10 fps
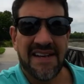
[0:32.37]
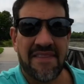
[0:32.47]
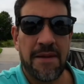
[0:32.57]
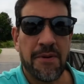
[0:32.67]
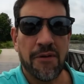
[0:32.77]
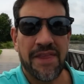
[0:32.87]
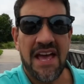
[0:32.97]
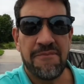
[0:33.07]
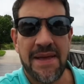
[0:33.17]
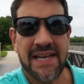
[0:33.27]
Now, they both
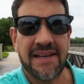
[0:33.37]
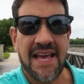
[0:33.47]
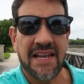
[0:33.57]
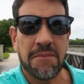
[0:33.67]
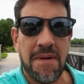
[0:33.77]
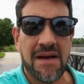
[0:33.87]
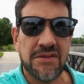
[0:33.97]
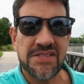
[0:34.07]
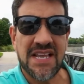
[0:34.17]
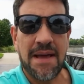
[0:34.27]
have magnetic
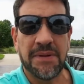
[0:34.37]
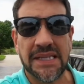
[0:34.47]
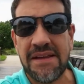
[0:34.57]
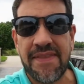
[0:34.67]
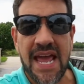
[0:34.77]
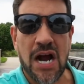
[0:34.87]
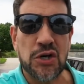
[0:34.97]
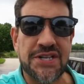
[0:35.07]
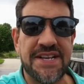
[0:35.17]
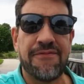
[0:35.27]
mounts. I believe they are
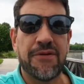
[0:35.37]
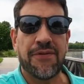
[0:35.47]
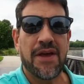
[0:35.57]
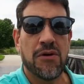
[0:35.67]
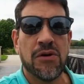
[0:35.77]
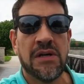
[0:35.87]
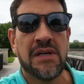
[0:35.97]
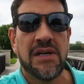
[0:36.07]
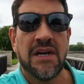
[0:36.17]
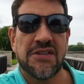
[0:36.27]
different, though.
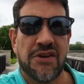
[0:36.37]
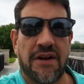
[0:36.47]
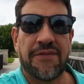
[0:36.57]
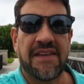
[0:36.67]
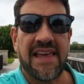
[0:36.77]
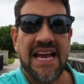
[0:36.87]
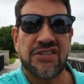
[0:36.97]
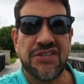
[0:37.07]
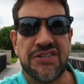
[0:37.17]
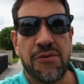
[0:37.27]
So I don't think the
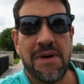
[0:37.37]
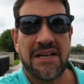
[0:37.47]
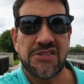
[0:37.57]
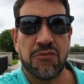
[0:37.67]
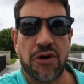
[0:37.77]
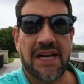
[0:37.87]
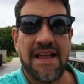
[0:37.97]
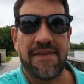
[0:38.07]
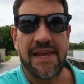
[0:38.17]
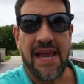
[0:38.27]
Action 2 mounts will work
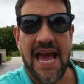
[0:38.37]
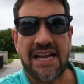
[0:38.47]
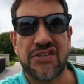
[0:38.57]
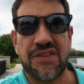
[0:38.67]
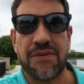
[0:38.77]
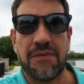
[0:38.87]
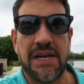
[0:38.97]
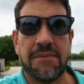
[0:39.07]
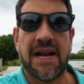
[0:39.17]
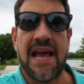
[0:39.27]
on the Action
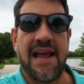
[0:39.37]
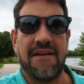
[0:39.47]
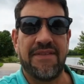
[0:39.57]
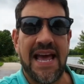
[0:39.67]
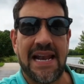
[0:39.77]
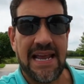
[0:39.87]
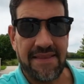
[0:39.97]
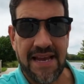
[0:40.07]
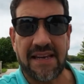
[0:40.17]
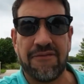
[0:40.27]
3, but I have not had
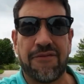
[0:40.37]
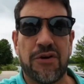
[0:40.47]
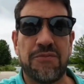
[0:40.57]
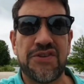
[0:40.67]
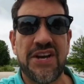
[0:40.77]
that confirmed